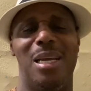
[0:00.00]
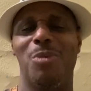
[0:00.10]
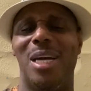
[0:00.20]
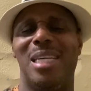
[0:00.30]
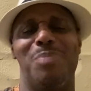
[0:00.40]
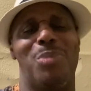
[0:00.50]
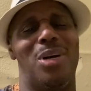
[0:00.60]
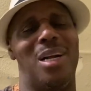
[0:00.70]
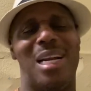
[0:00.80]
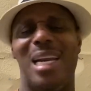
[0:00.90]
What they
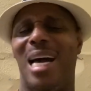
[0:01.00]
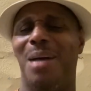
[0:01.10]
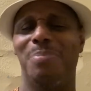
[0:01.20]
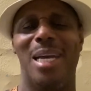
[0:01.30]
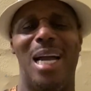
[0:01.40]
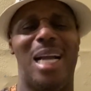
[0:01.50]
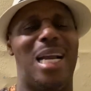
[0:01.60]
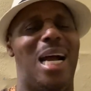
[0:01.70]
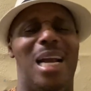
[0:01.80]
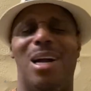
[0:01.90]
bug cloud, man?
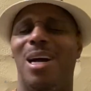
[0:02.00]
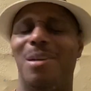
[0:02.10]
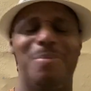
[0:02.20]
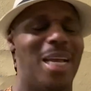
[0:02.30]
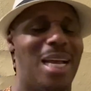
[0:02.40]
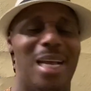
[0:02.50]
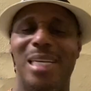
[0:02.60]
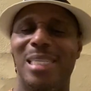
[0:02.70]
I don't know, man.